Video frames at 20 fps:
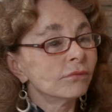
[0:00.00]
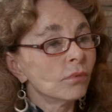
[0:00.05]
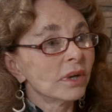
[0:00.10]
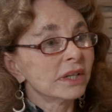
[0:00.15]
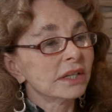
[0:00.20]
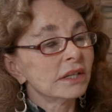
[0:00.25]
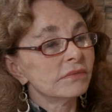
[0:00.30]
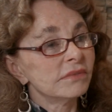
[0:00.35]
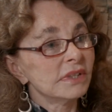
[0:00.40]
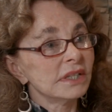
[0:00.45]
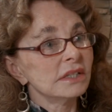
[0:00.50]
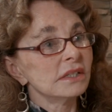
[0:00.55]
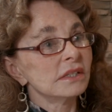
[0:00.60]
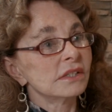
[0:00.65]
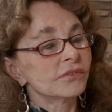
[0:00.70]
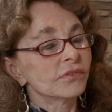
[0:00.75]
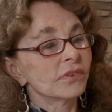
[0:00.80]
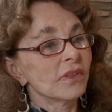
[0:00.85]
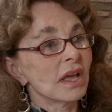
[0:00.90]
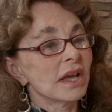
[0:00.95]
one of
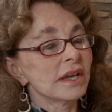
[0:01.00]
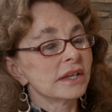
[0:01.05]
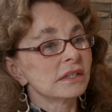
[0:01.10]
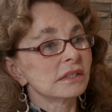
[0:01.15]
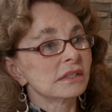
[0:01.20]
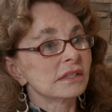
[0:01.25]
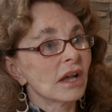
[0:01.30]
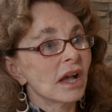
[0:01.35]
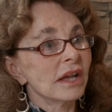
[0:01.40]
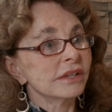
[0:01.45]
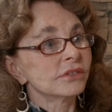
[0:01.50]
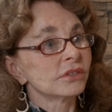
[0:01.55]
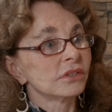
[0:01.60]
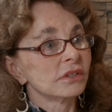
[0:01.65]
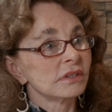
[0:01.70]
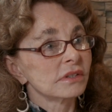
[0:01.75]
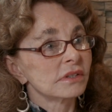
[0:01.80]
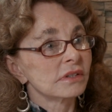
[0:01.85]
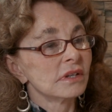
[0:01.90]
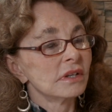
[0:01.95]
these flying
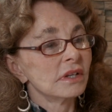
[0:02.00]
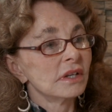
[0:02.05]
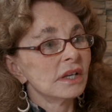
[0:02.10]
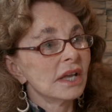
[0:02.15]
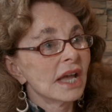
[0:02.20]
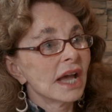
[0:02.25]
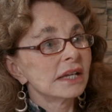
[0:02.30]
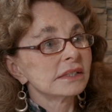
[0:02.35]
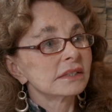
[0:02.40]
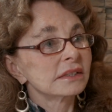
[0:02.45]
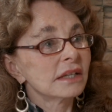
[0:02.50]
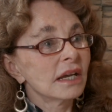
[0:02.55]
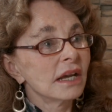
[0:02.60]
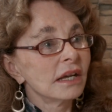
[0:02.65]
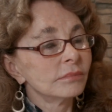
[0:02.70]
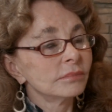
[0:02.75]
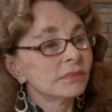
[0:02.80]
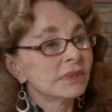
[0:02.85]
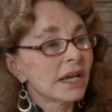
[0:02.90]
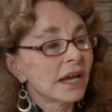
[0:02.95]
saucers. has
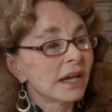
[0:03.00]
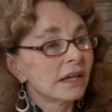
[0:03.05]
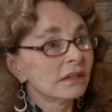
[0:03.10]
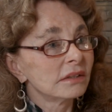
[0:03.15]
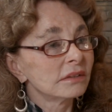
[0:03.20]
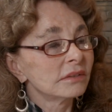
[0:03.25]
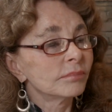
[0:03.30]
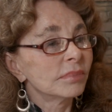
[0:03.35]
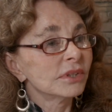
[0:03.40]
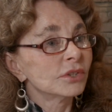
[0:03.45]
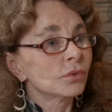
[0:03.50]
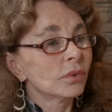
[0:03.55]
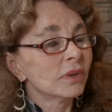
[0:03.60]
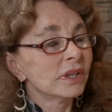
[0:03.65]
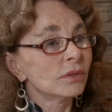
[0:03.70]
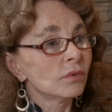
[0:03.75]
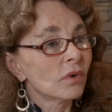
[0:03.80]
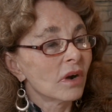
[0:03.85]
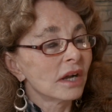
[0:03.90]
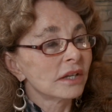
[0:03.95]
come down
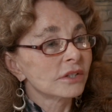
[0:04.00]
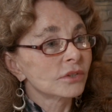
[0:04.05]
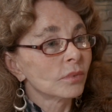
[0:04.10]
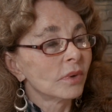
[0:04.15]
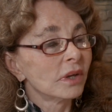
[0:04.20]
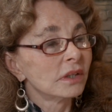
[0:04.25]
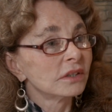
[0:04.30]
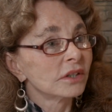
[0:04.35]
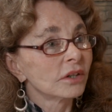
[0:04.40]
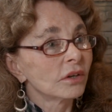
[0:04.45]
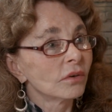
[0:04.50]
between Roswell and